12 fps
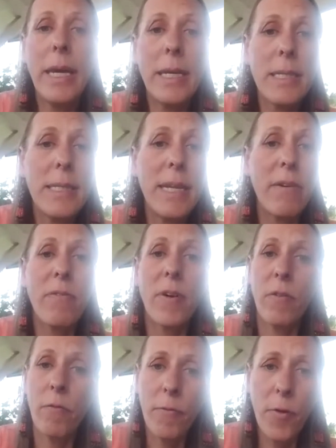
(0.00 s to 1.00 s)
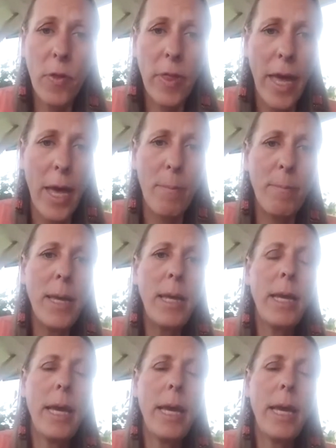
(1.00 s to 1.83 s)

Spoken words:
is different for them,